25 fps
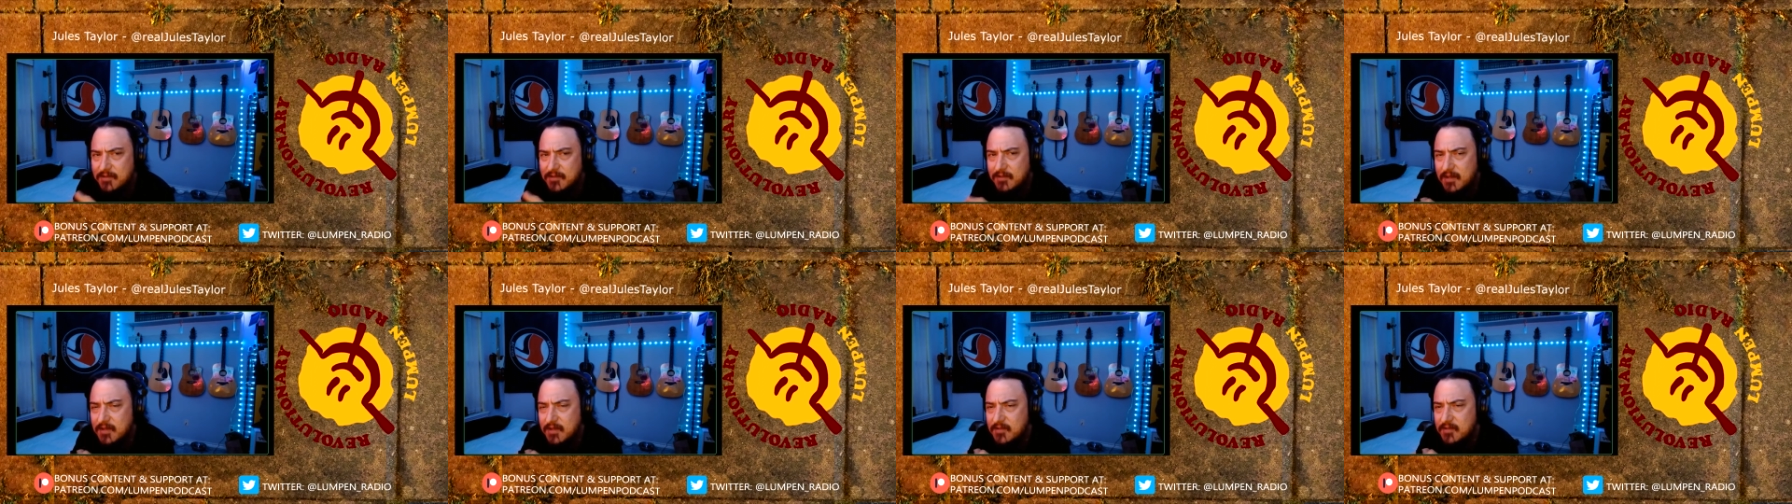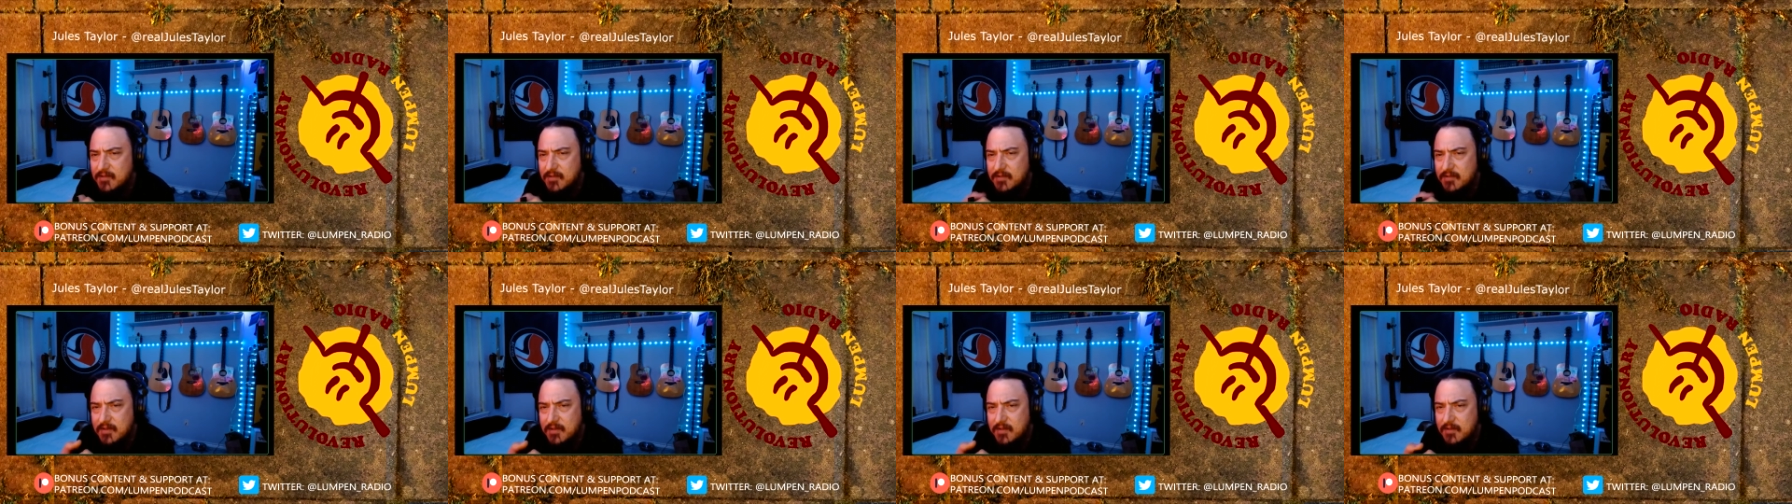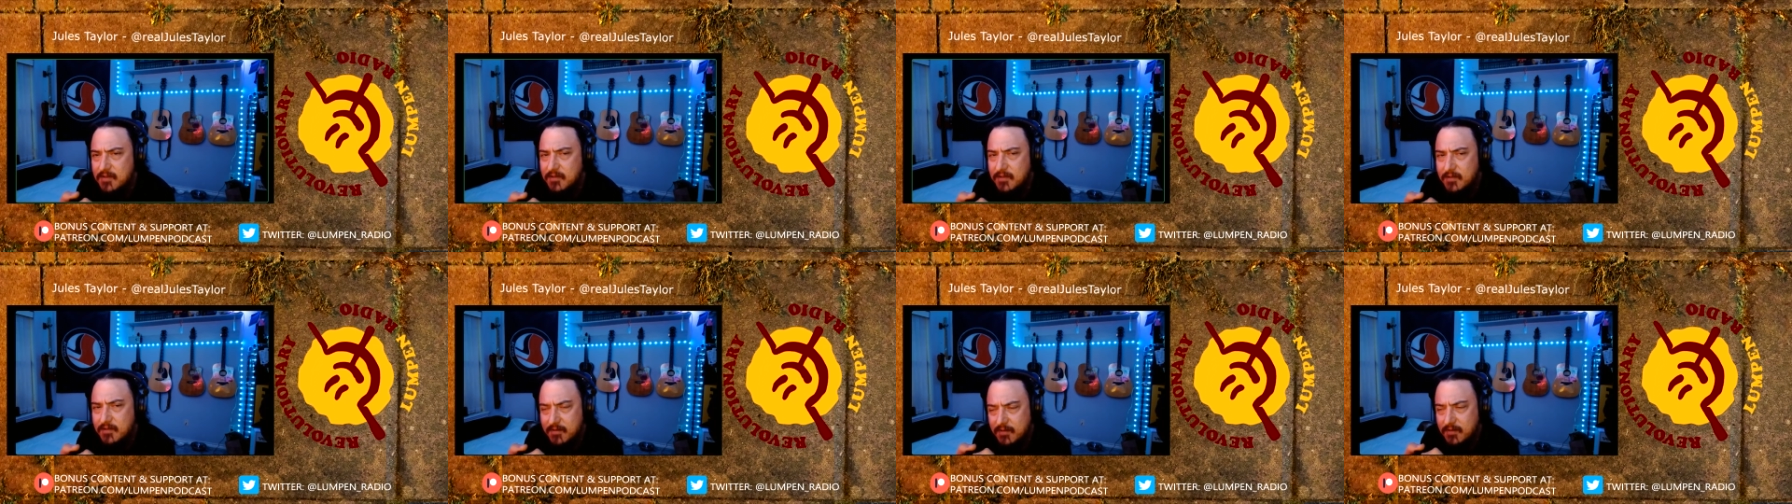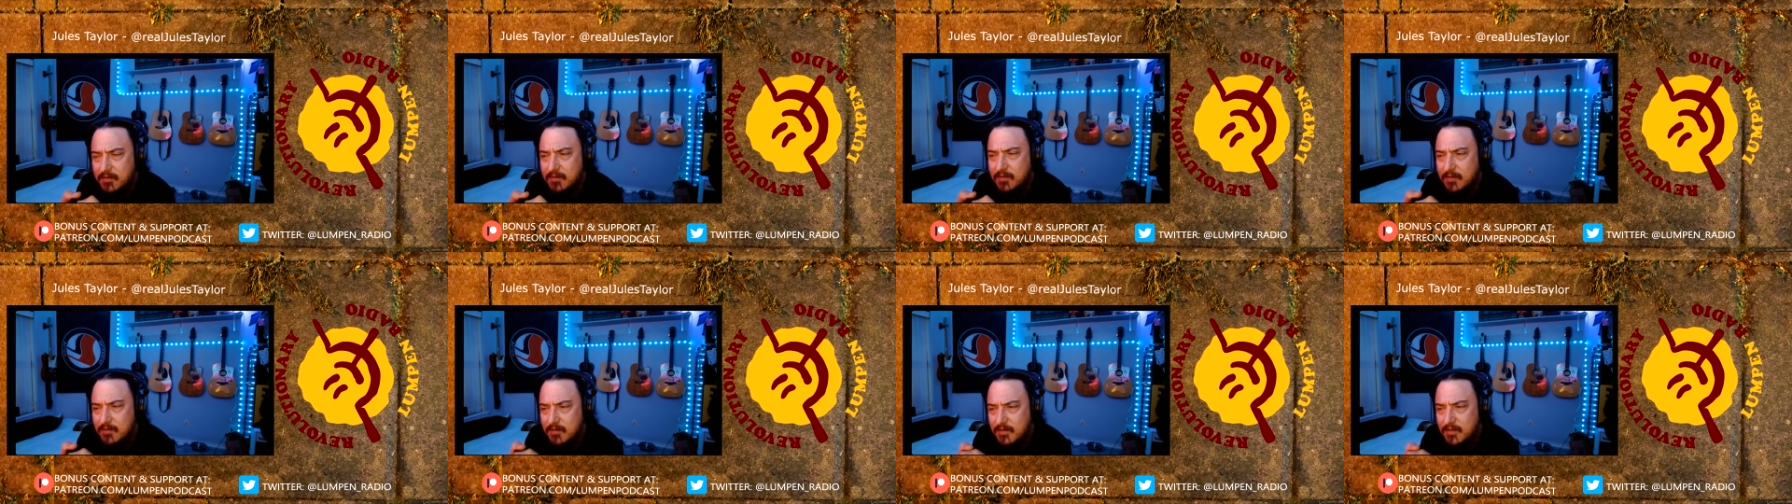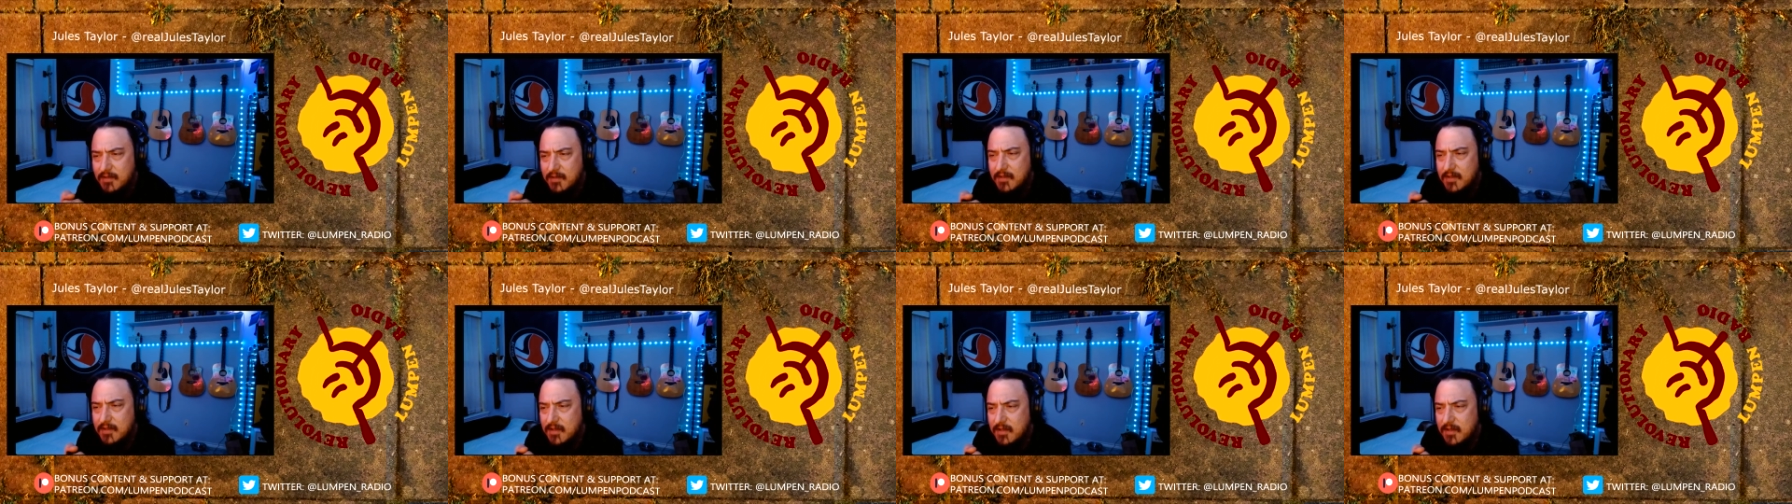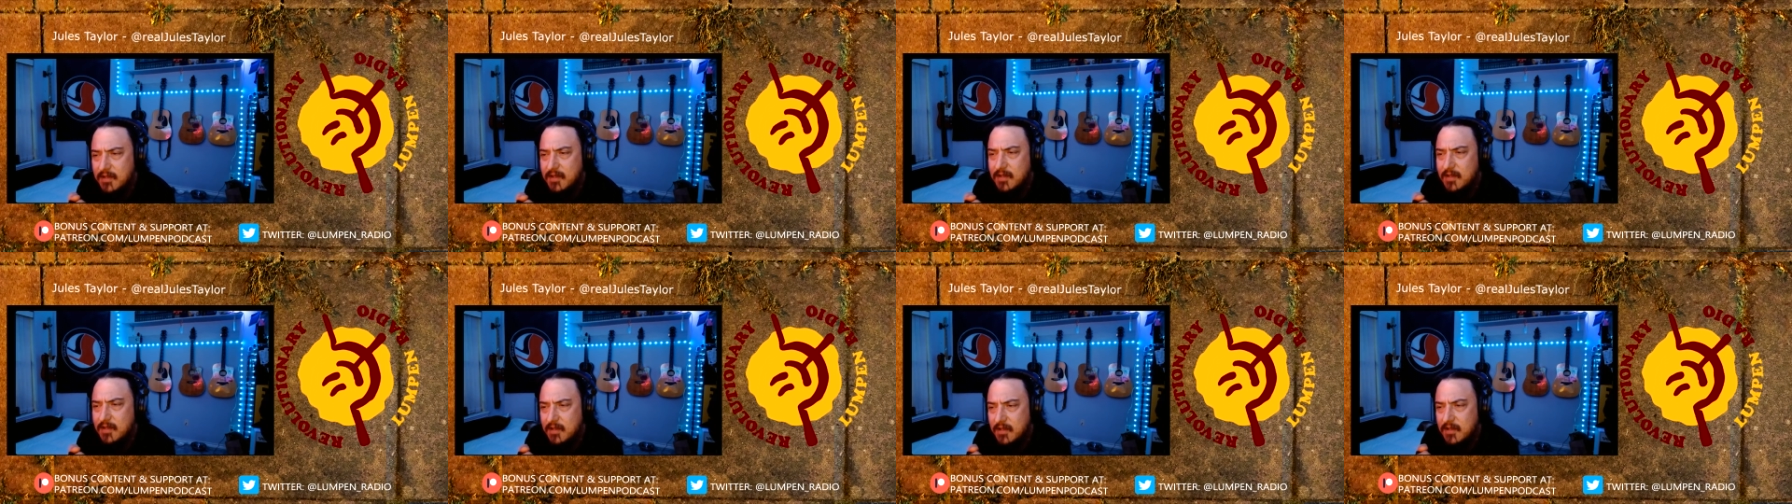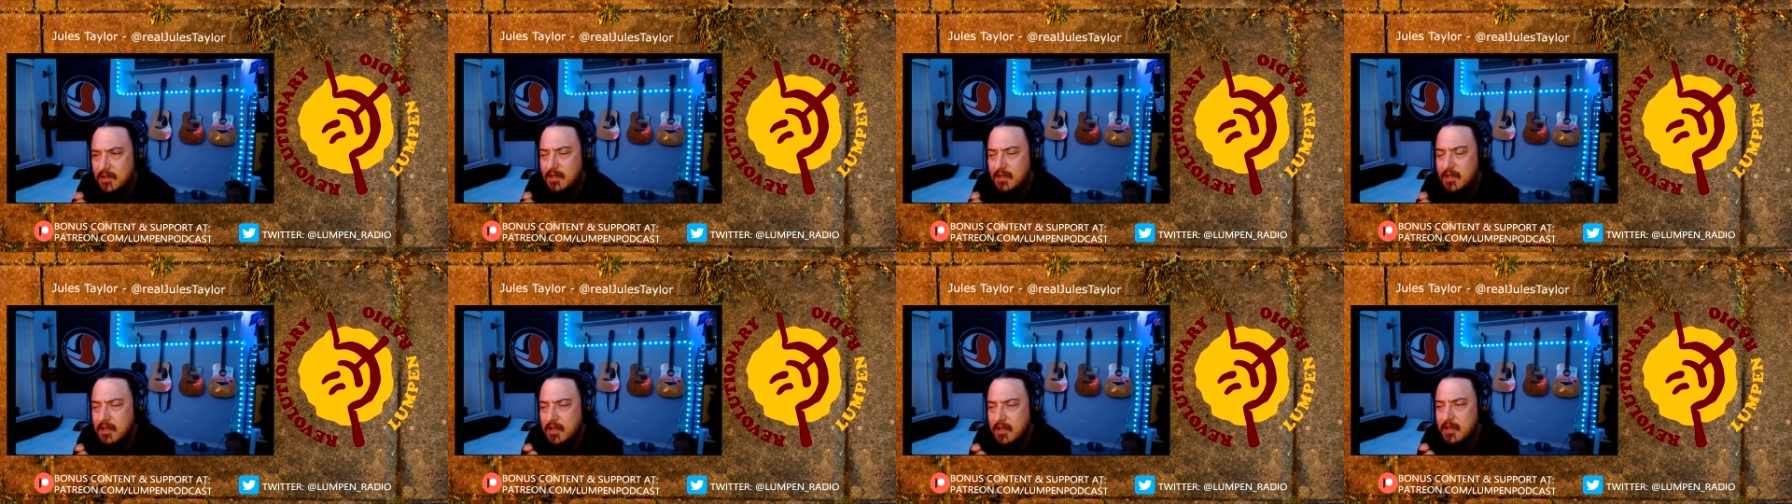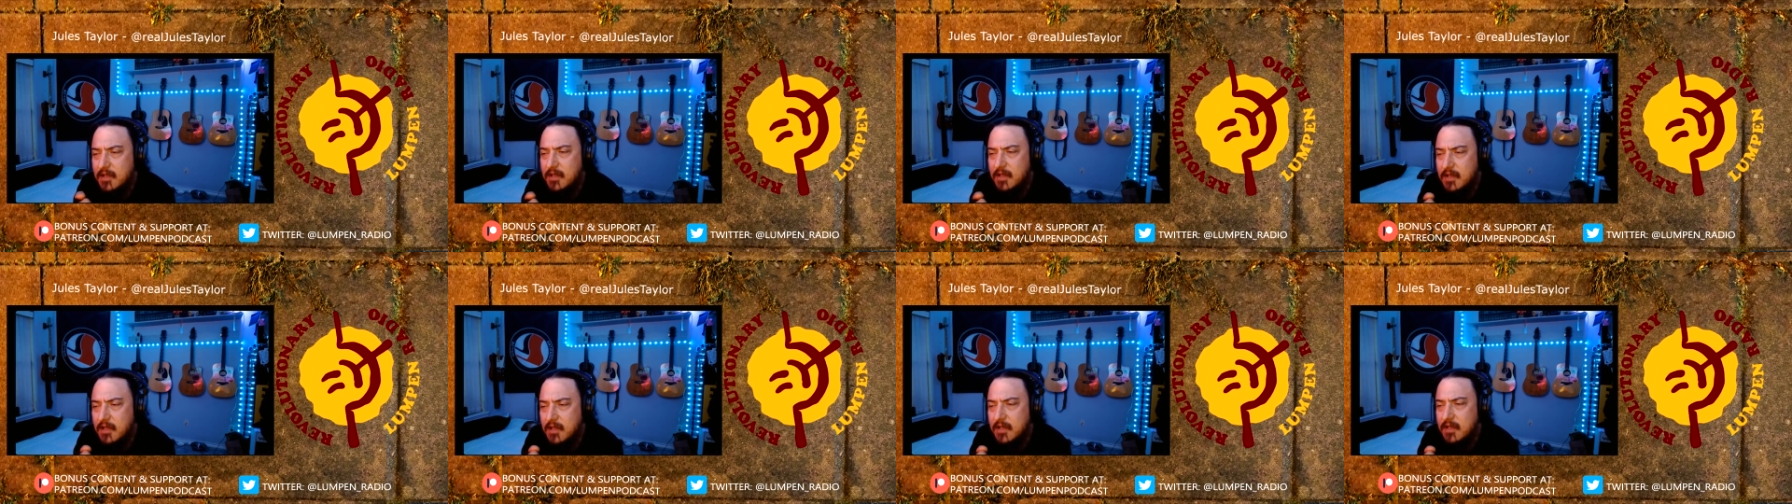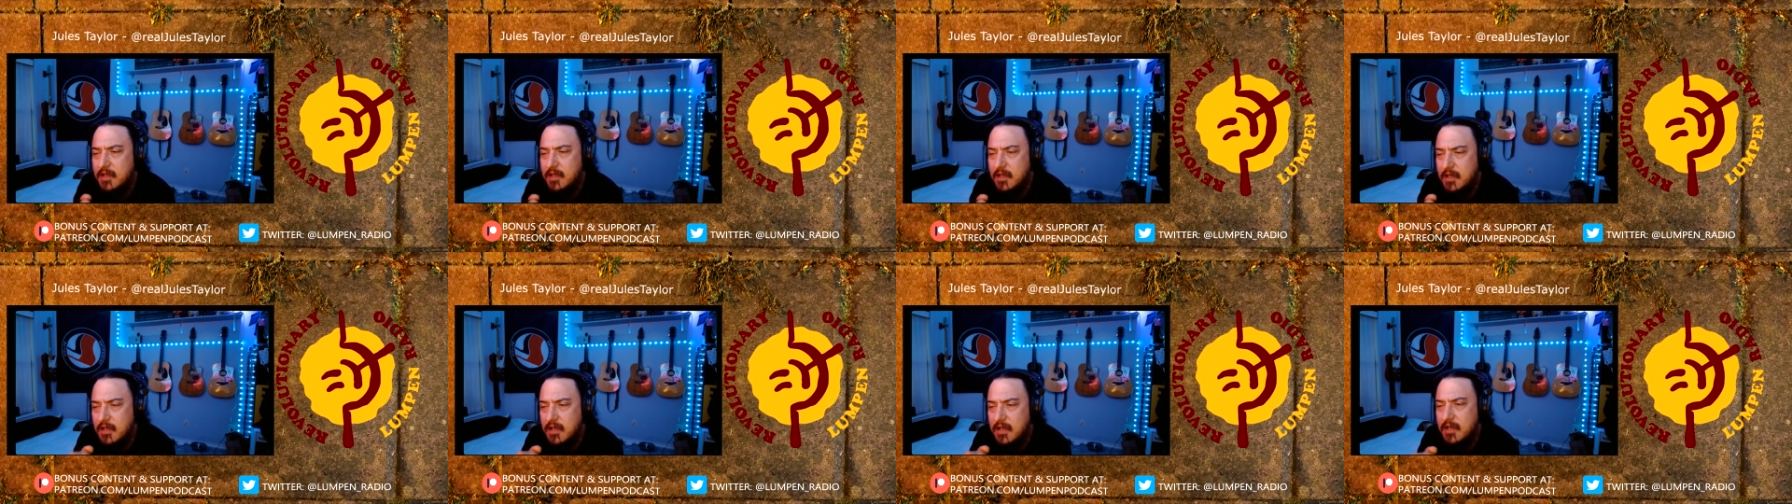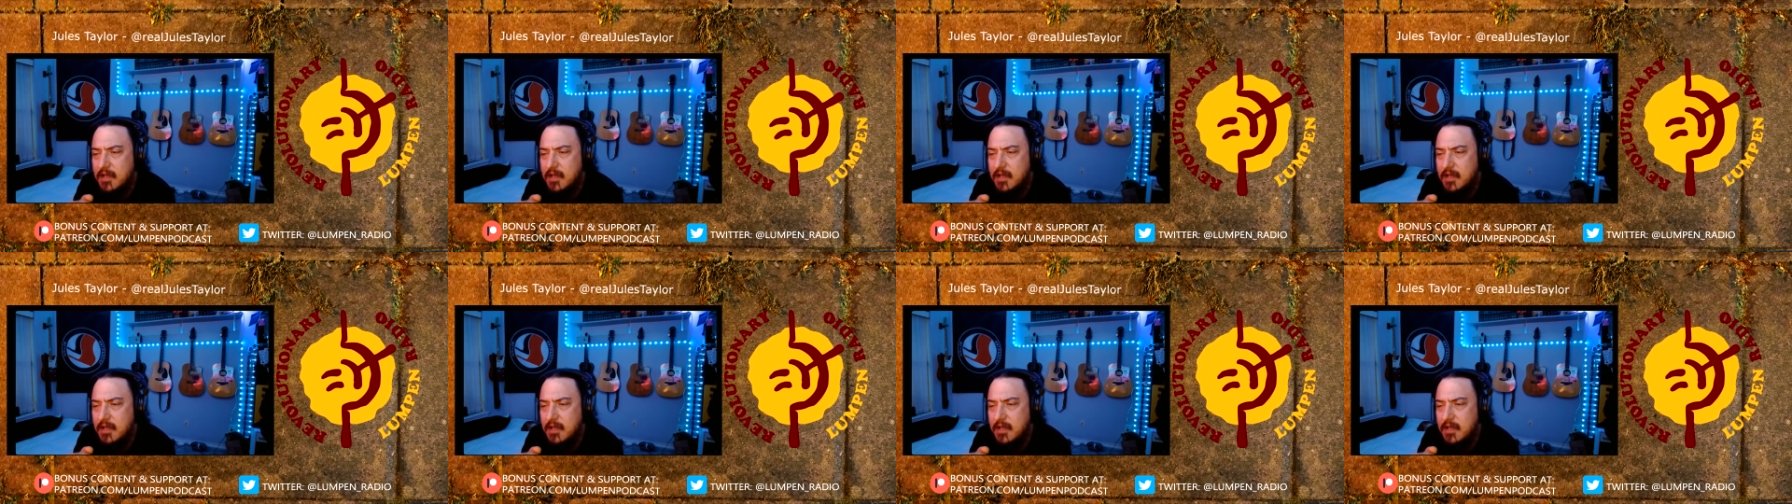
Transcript: miscellany, or mixed, or what?